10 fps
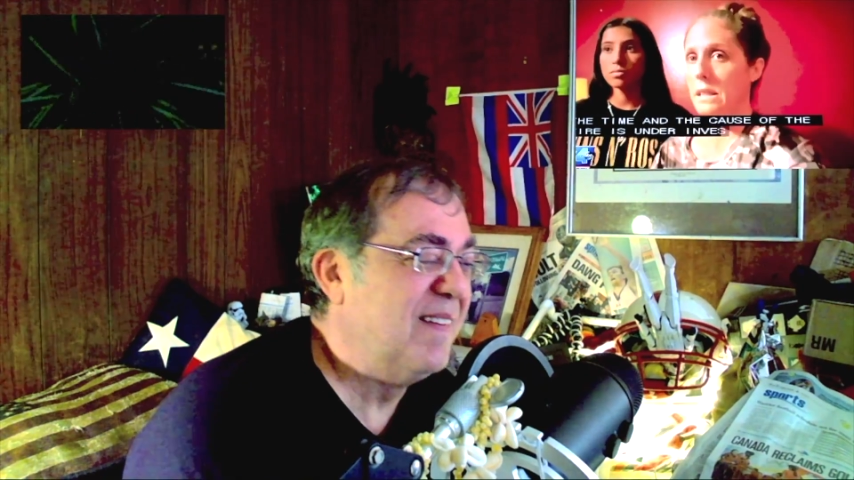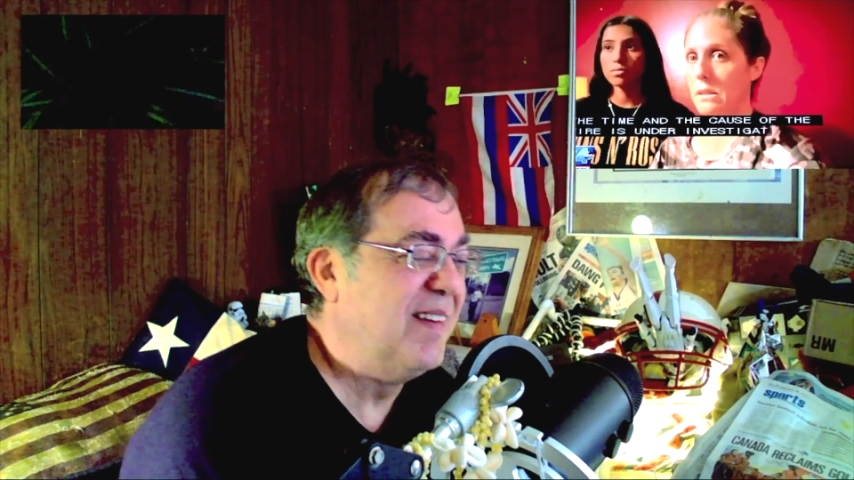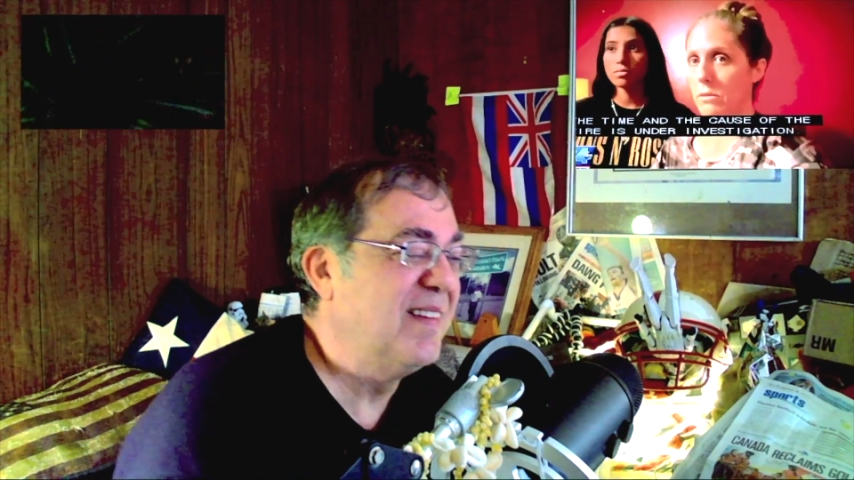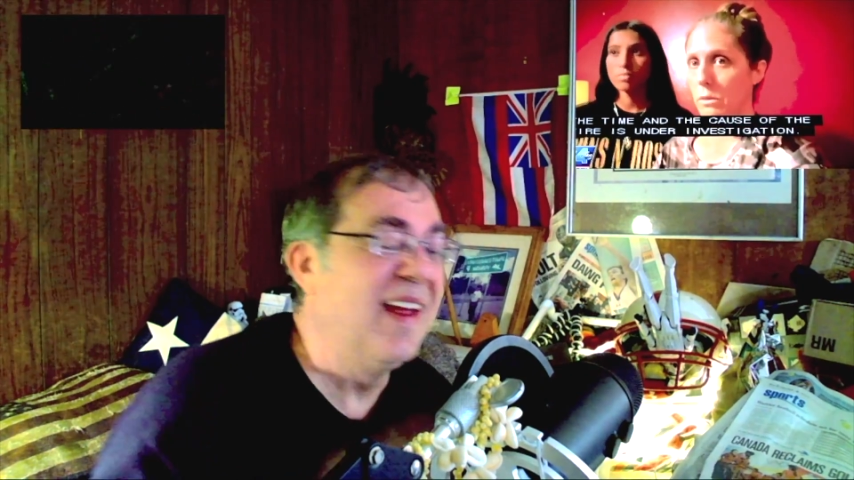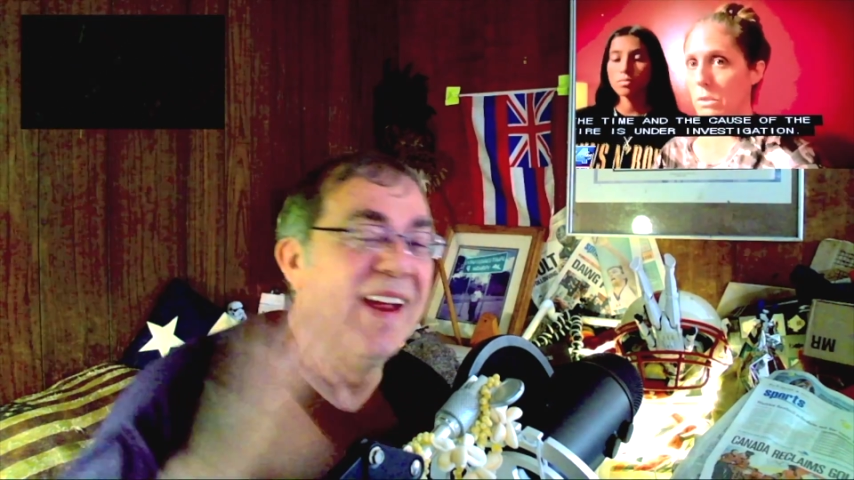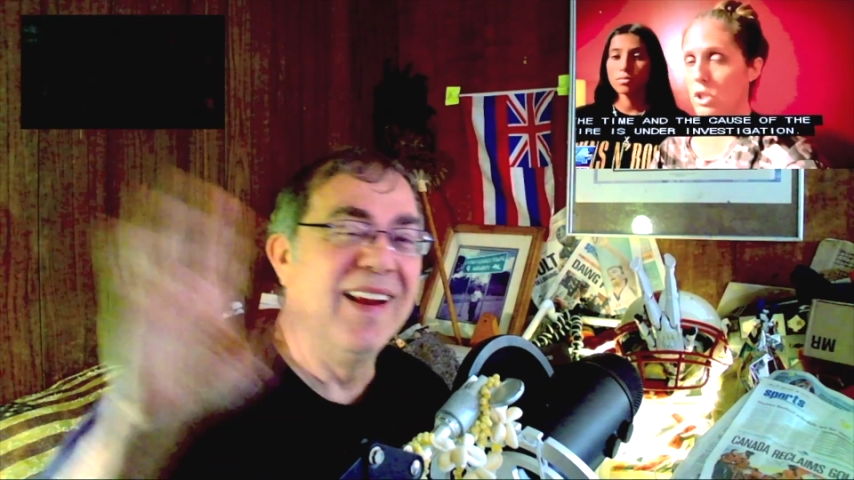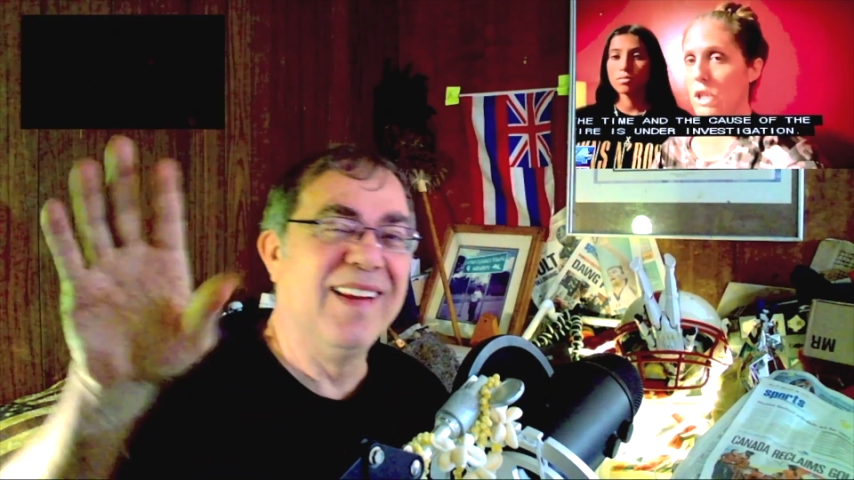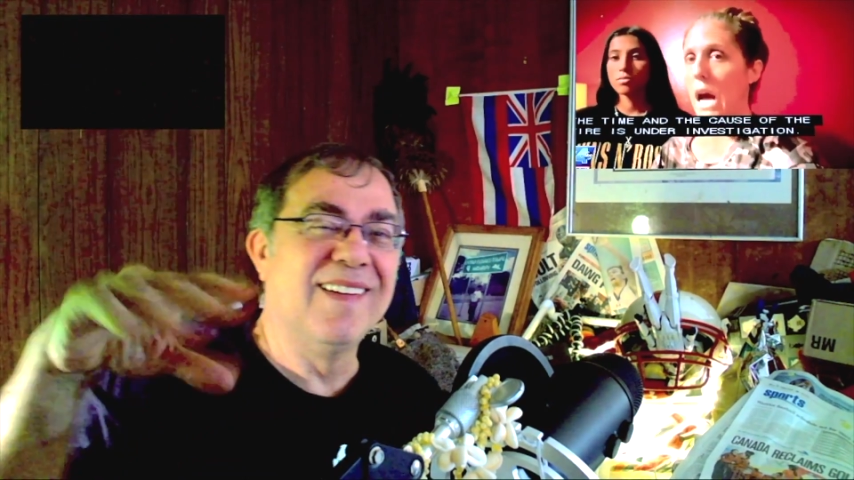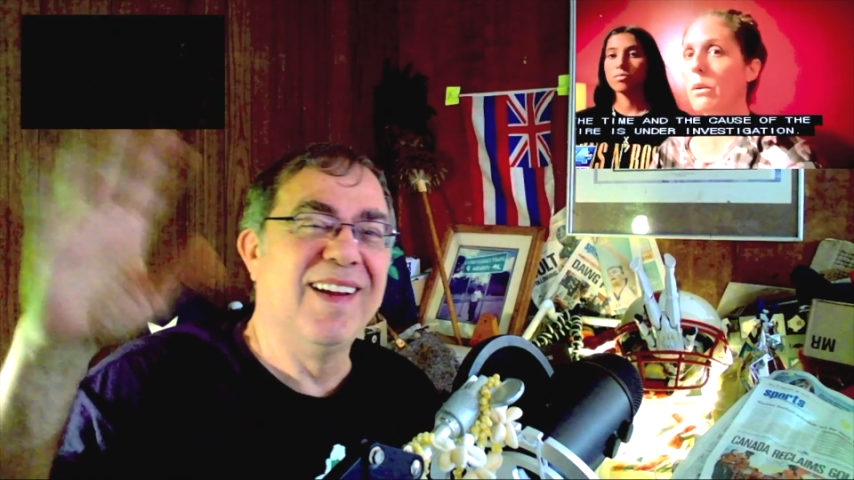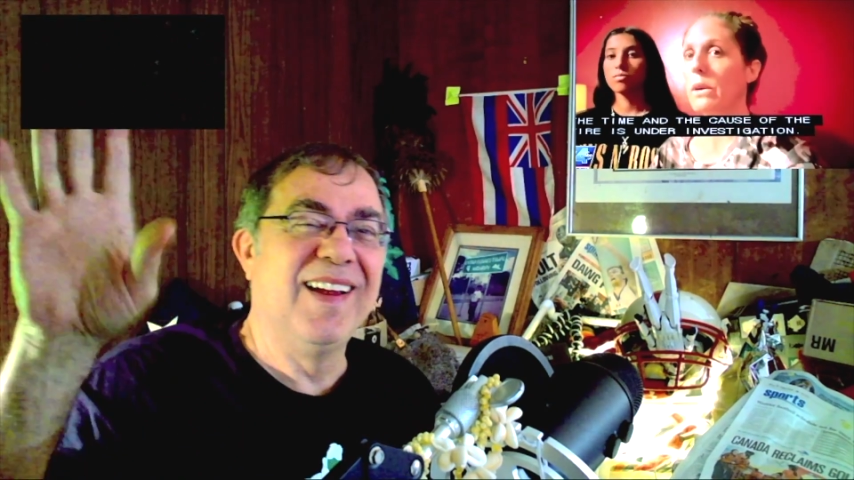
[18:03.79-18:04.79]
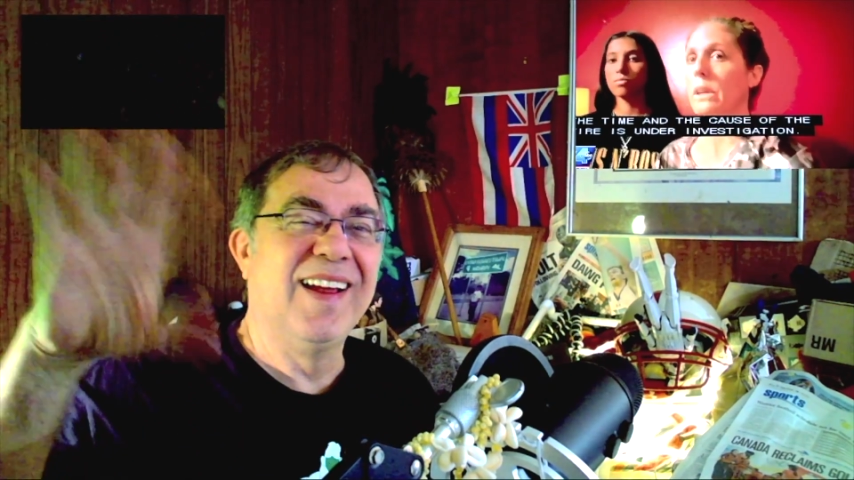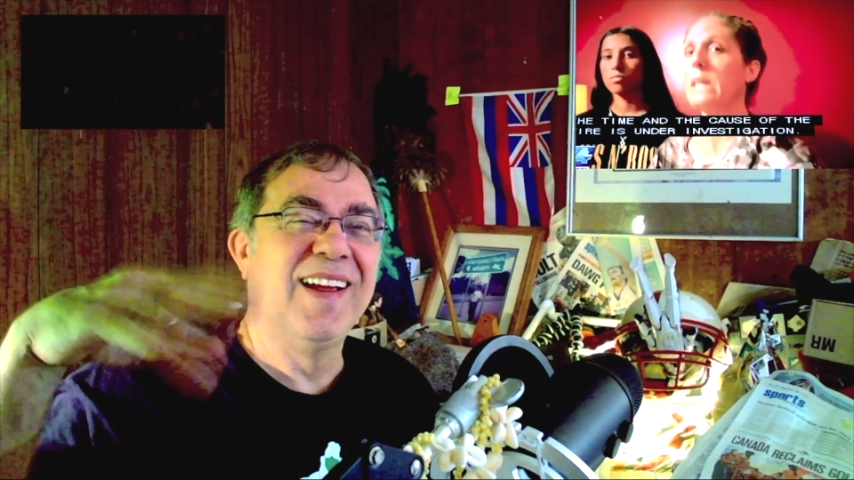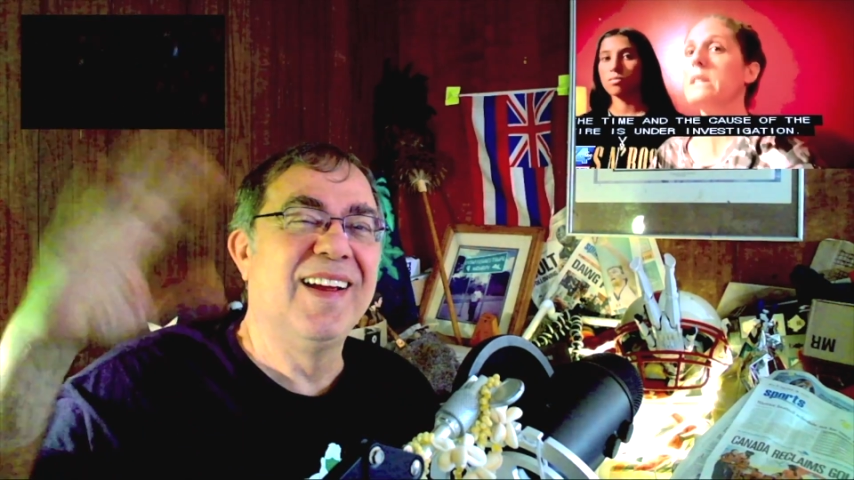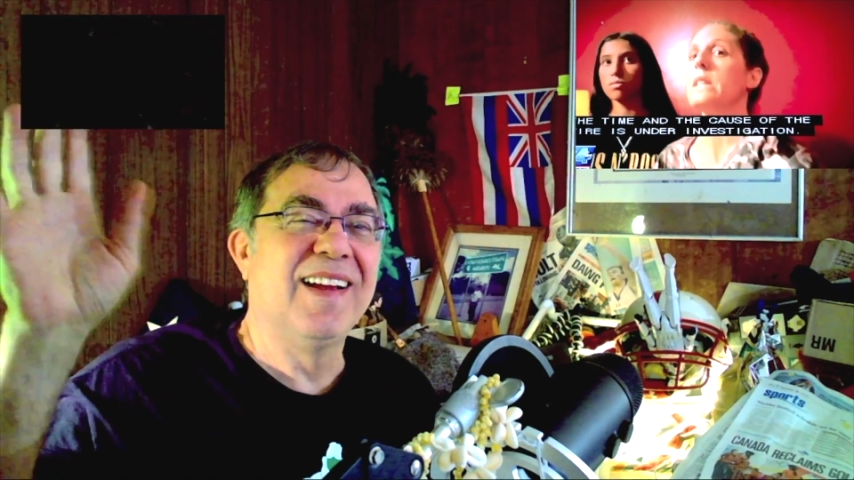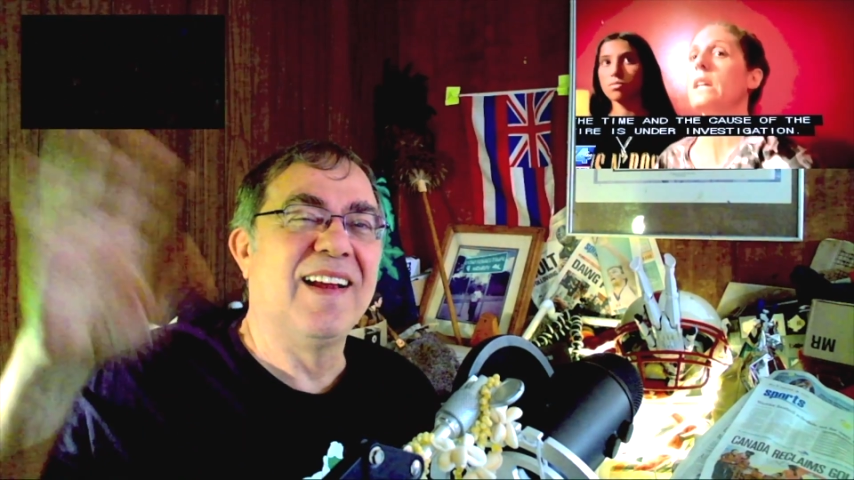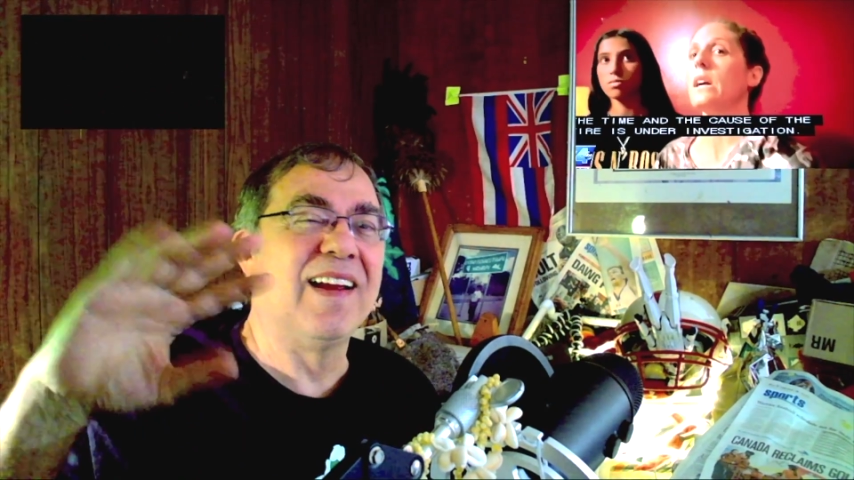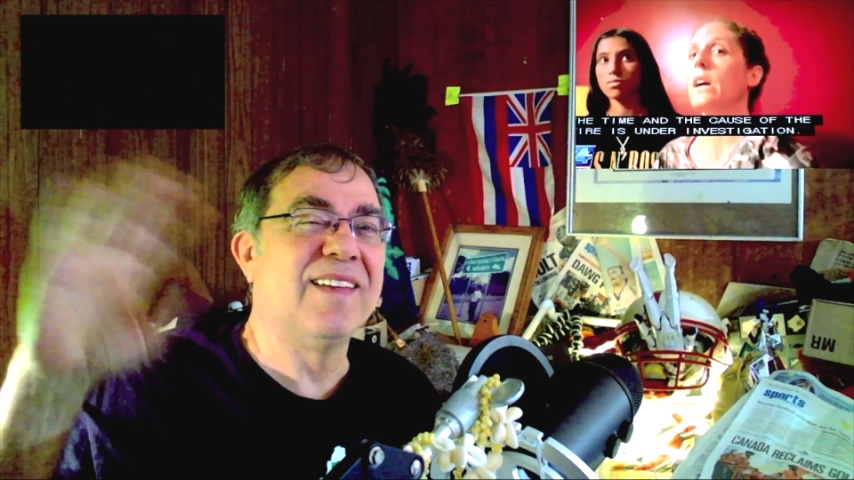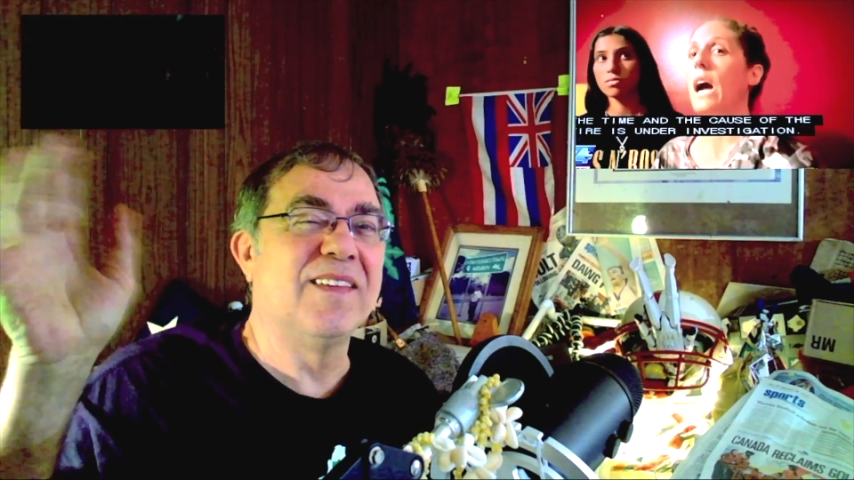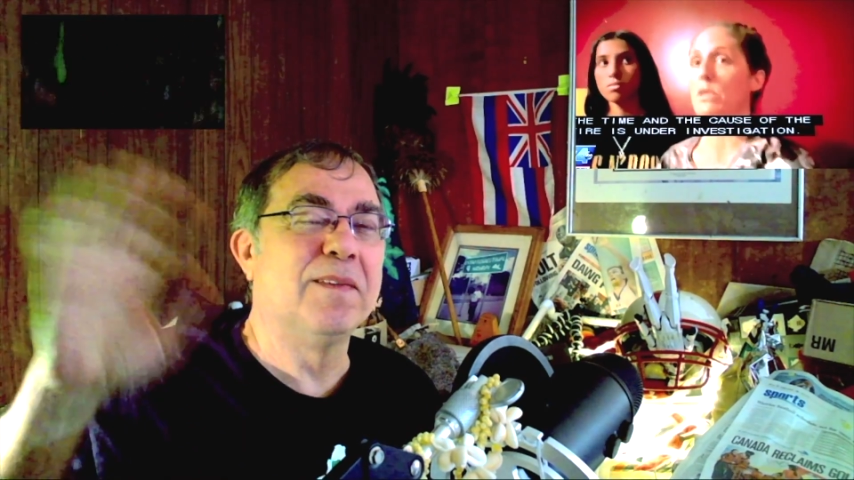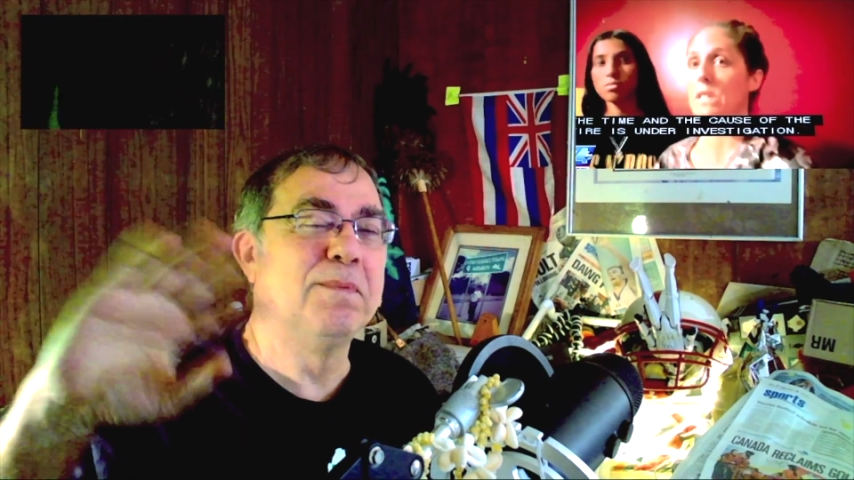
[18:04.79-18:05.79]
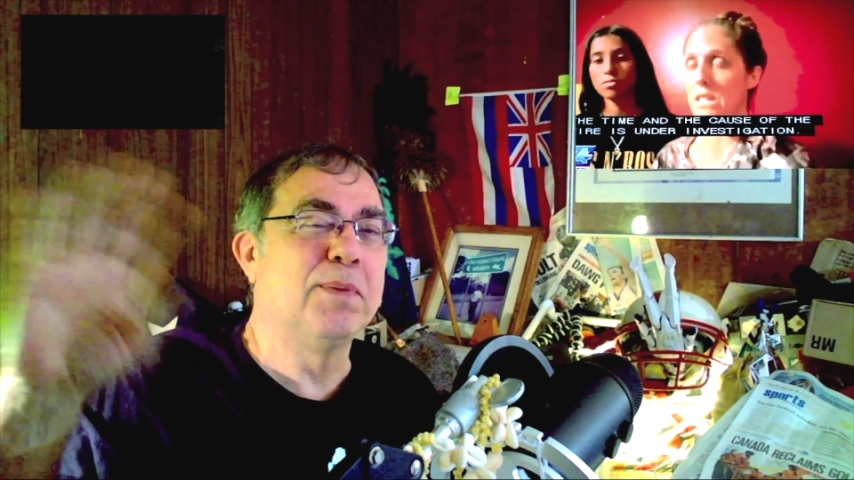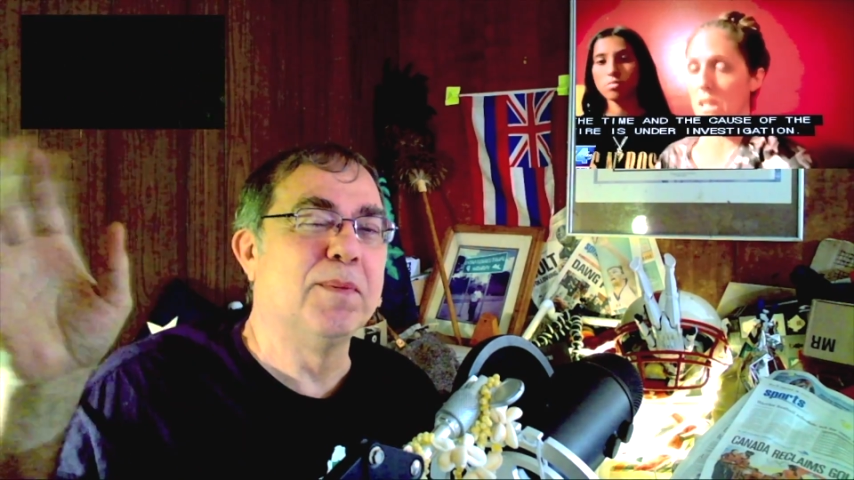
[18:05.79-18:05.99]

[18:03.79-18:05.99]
Anyways, no, I don't want to